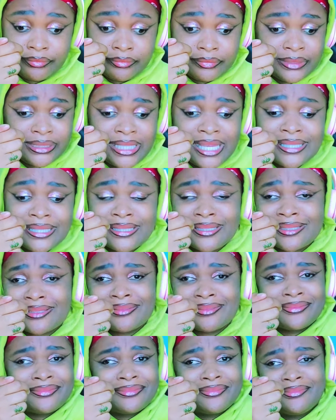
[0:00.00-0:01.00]
Yes.
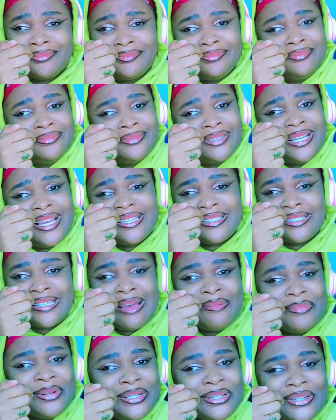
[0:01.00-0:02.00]
Guys,
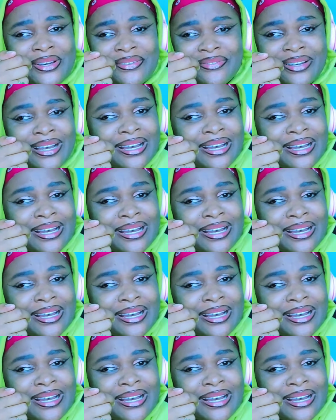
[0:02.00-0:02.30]
I'm not over.